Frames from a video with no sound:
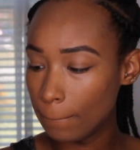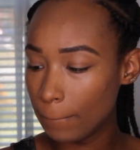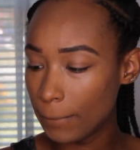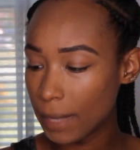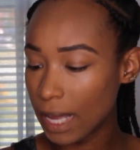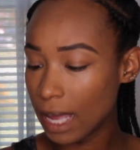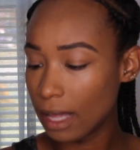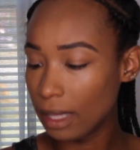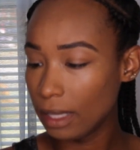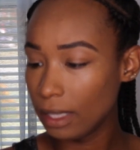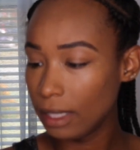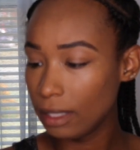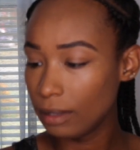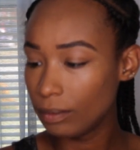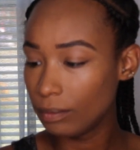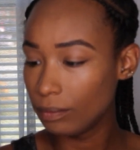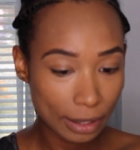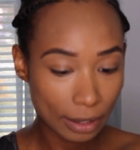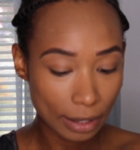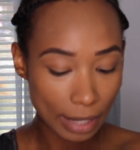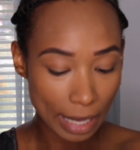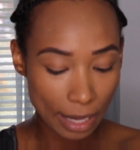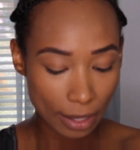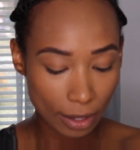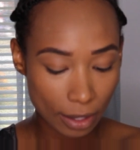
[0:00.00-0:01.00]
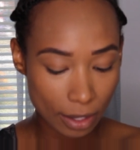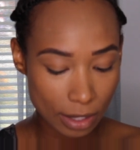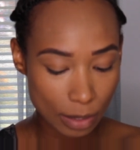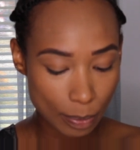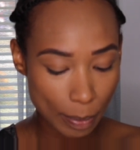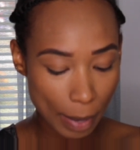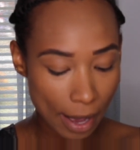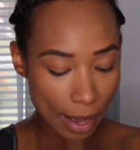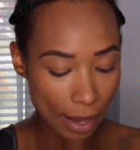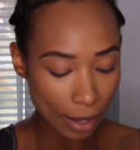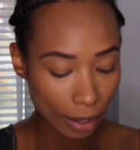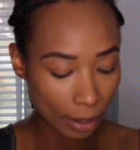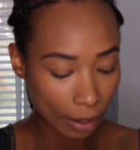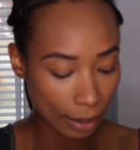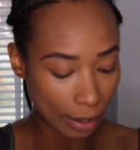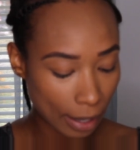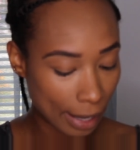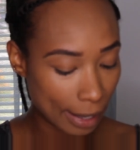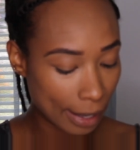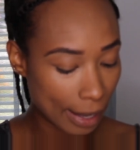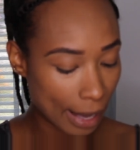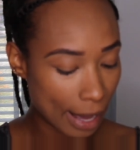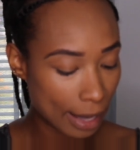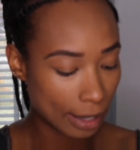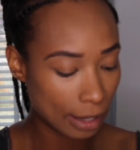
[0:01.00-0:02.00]
palette. I really like this palette.
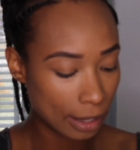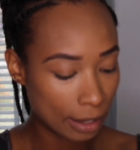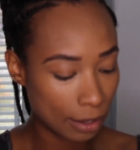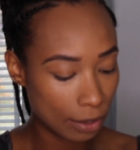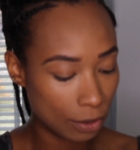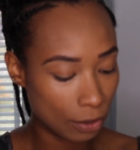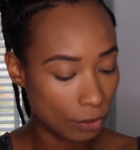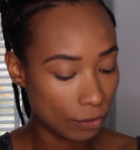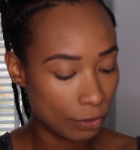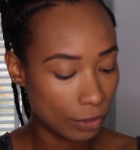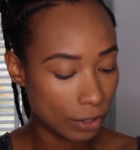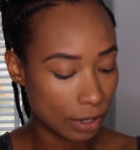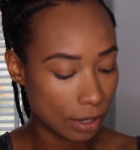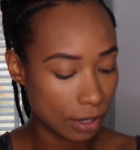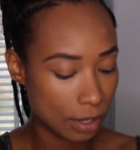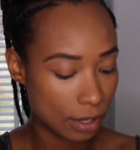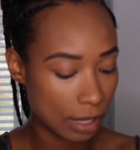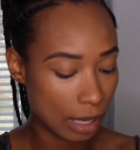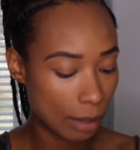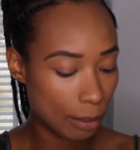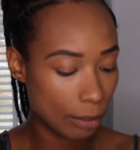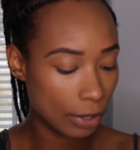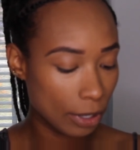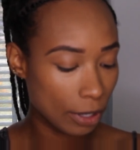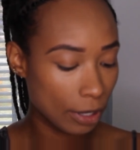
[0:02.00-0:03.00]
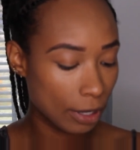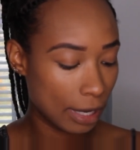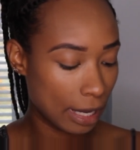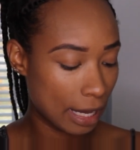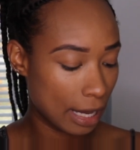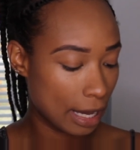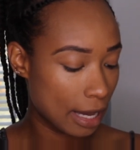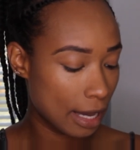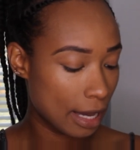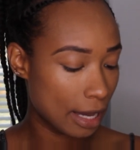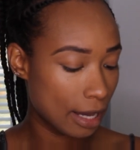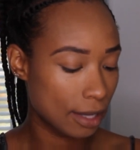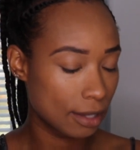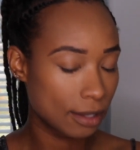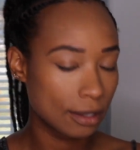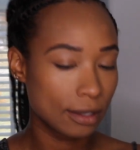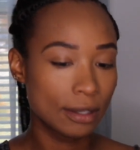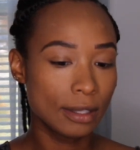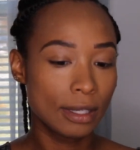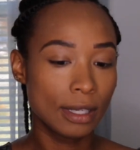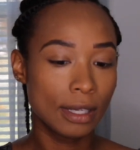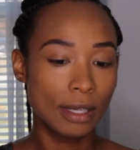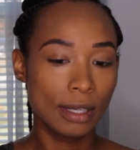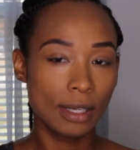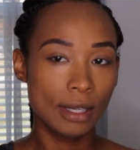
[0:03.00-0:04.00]
I got it over the summer and
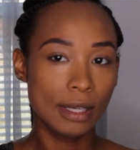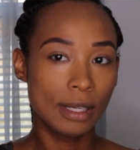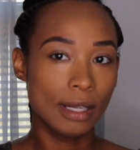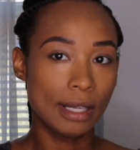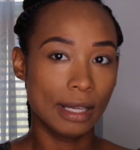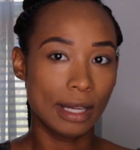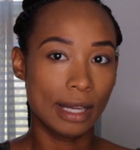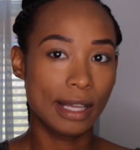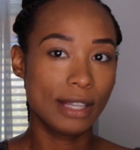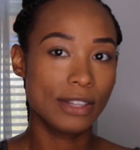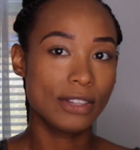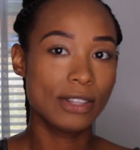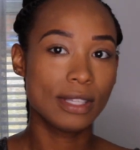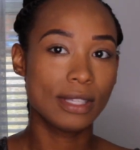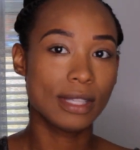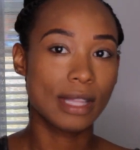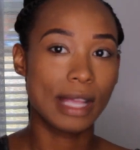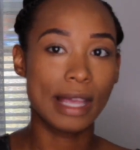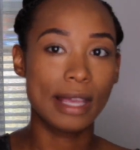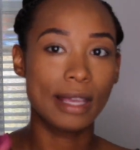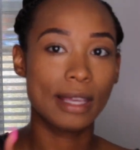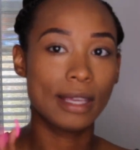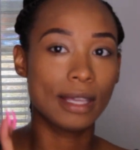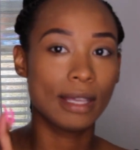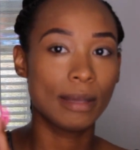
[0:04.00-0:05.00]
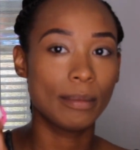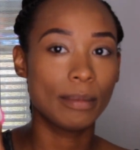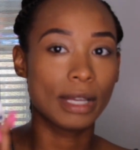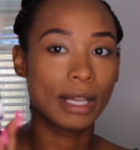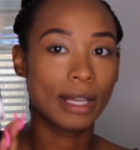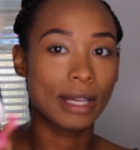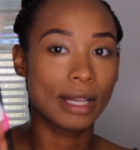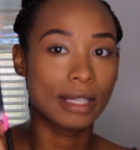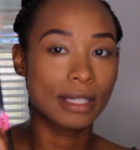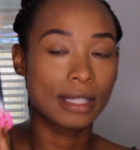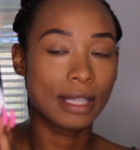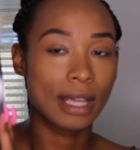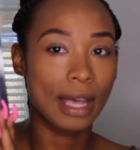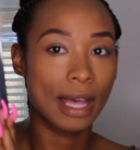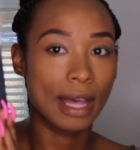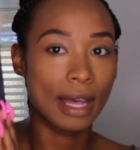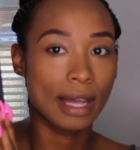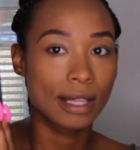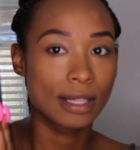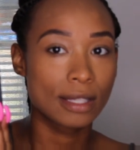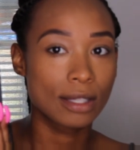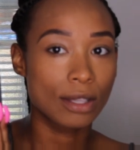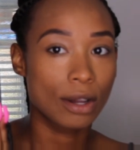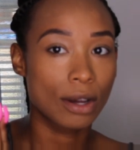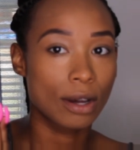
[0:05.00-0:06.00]
I just like it because it
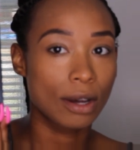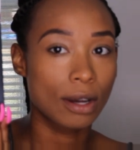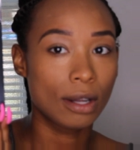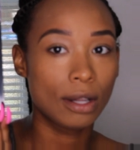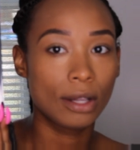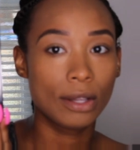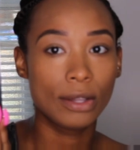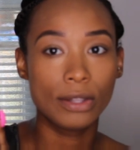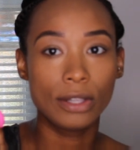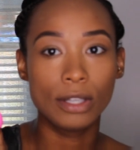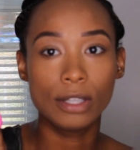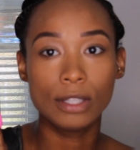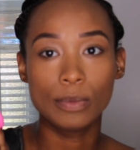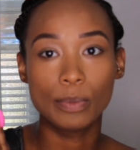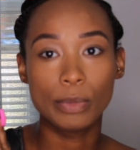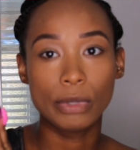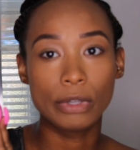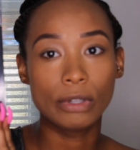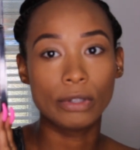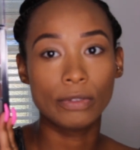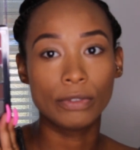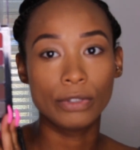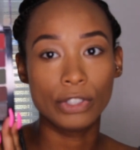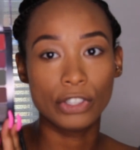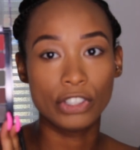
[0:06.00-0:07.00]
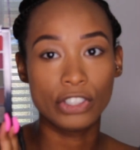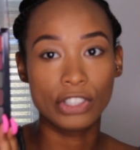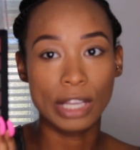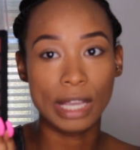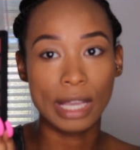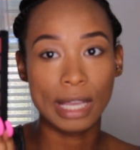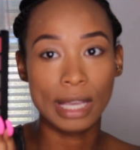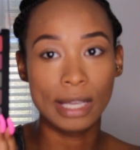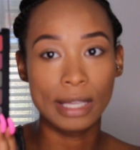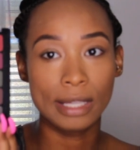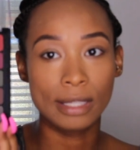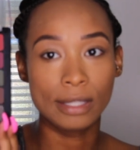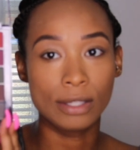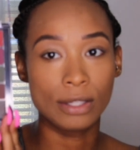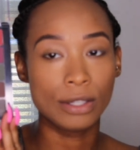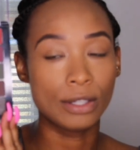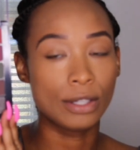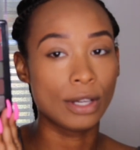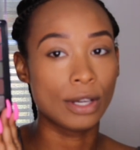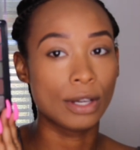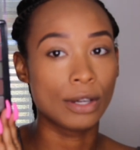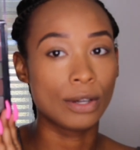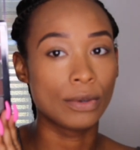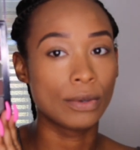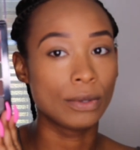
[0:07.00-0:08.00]
has all these beautiful shades, you
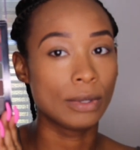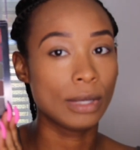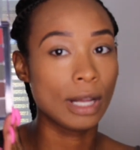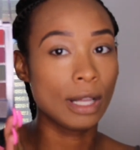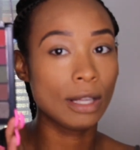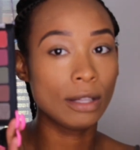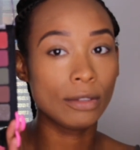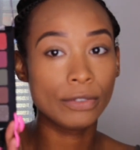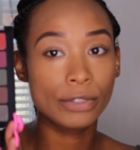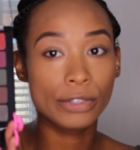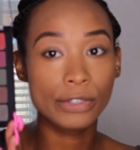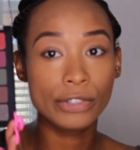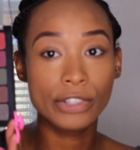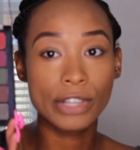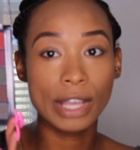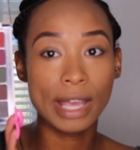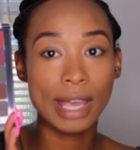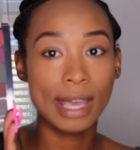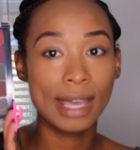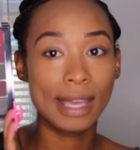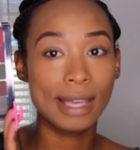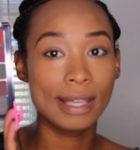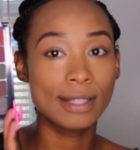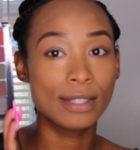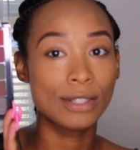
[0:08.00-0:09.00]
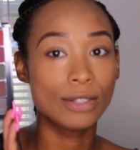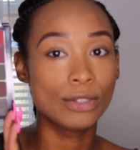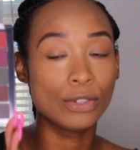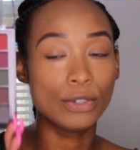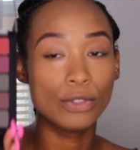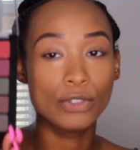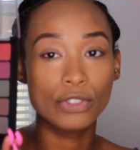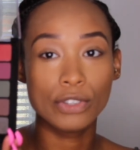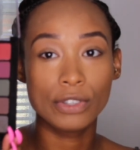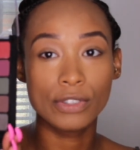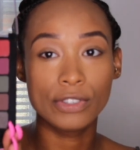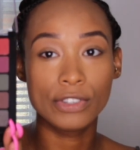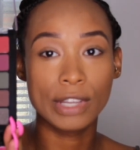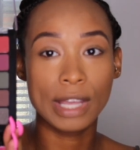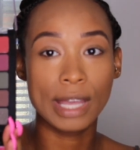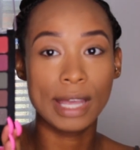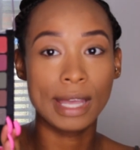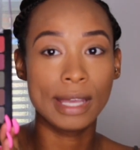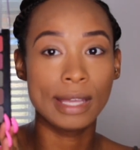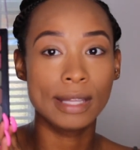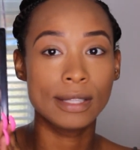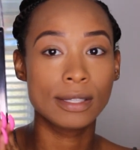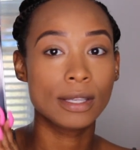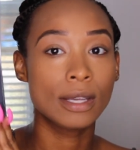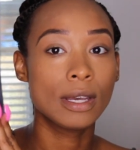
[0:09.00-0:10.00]
know, colorful shades, neutral
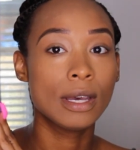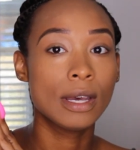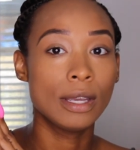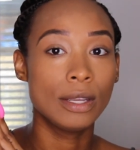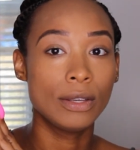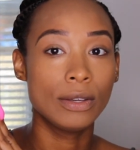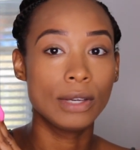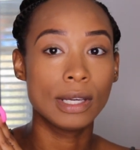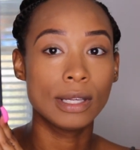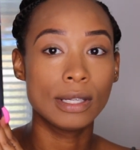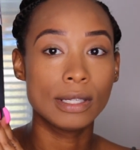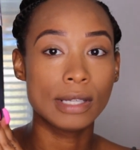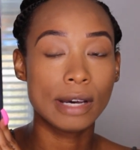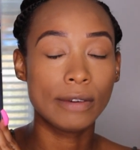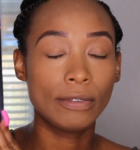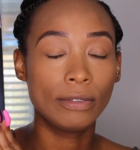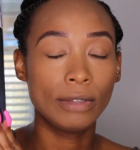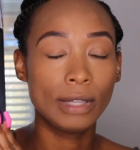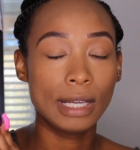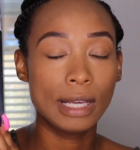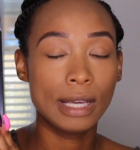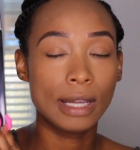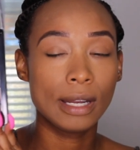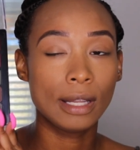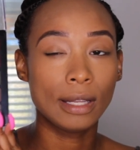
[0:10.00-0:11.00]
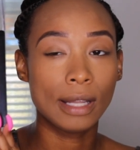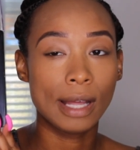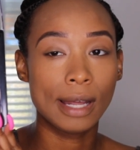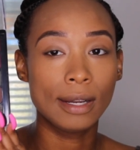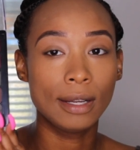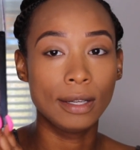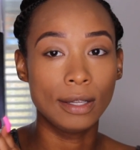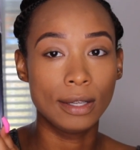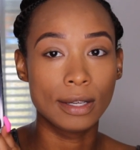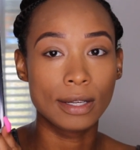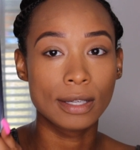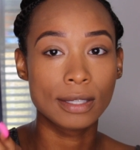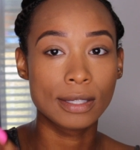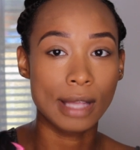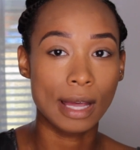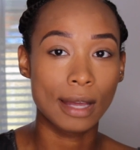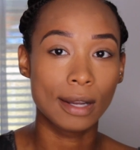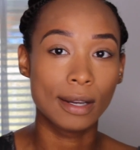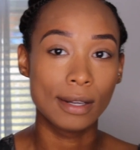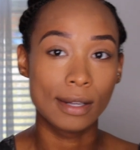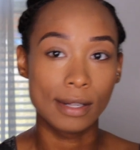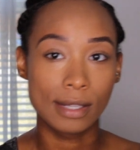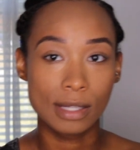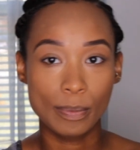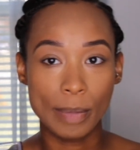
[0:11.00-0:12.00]
shades. You can definitely get a lot of looks
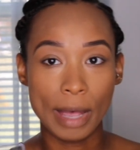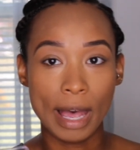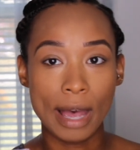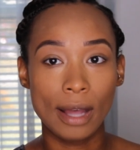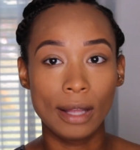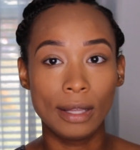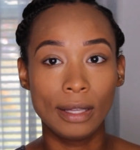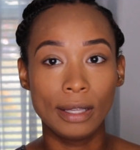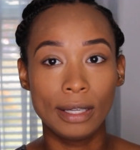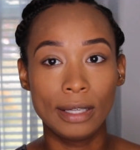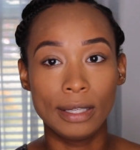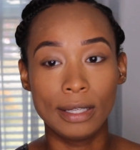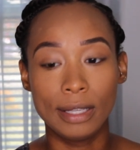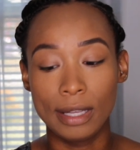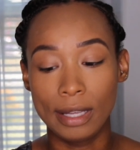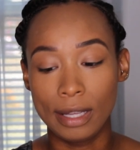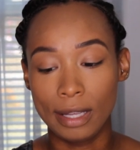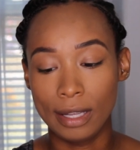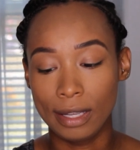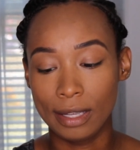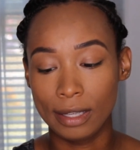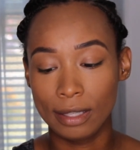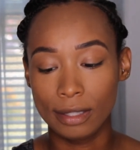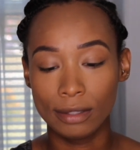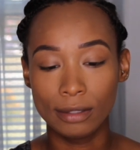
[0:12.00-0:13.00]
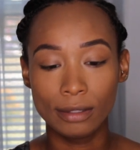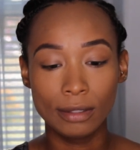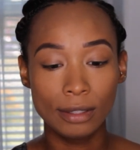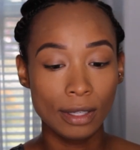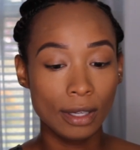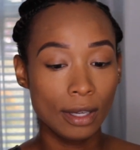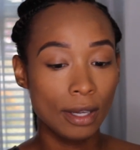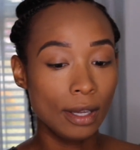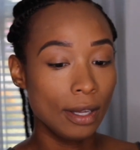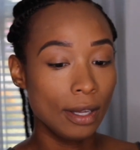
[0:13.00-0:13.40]
out of this palette, and